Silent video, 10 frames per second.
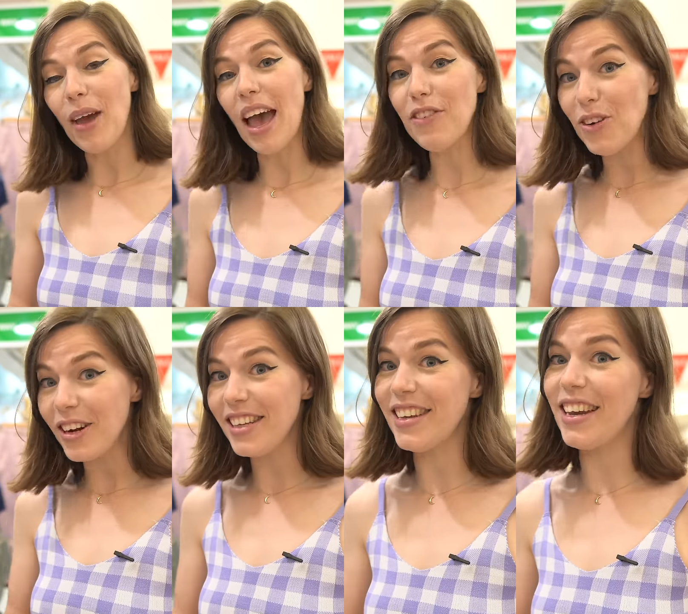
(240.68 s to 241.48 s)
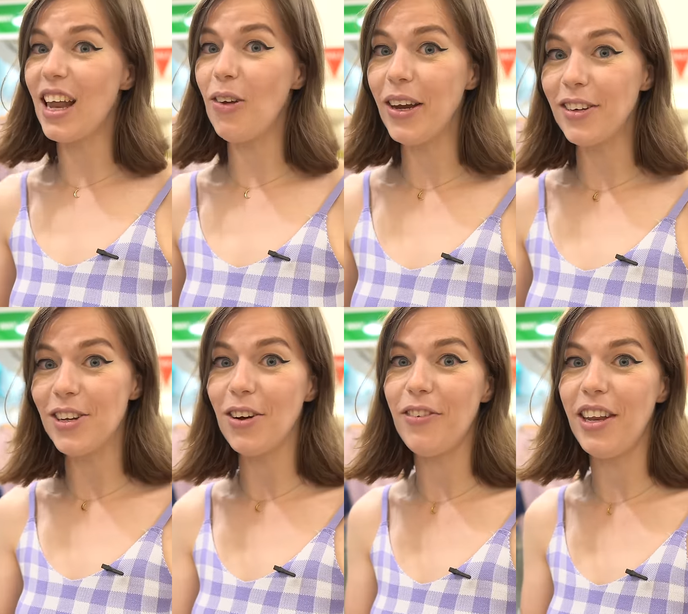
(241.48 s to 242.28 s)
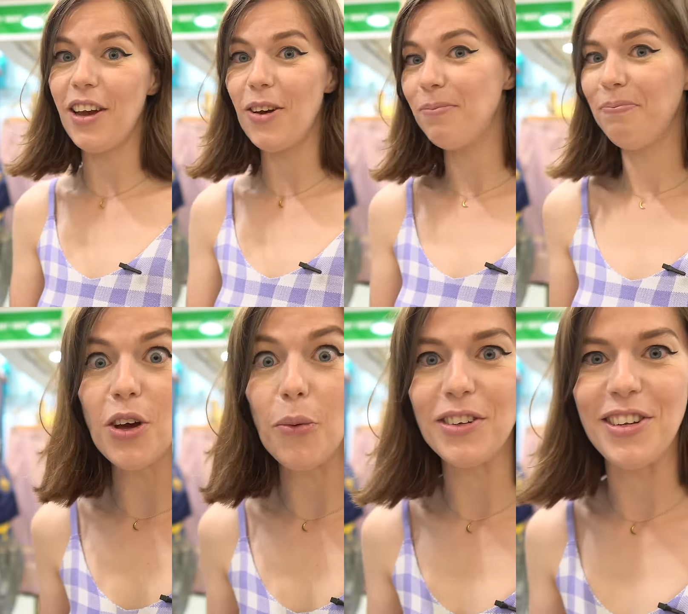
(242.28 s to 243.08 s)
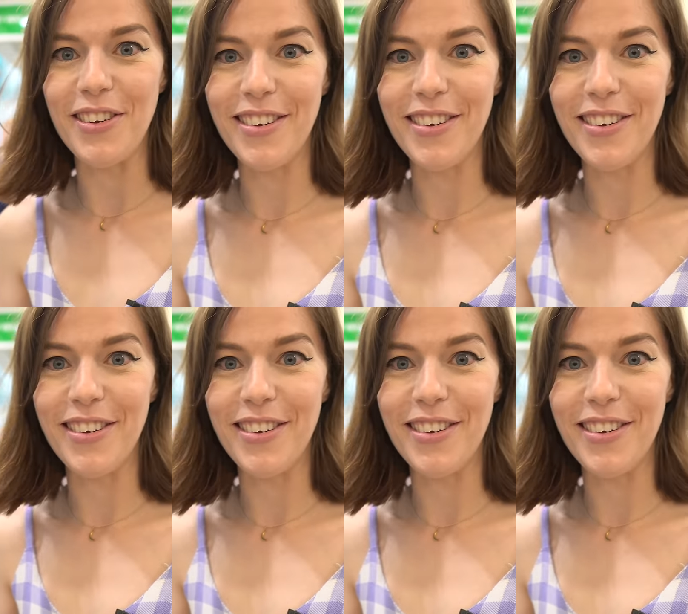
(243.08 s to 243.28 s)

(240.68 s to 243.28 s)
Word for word: you haven't already seen our Loi Krathong video, you know what to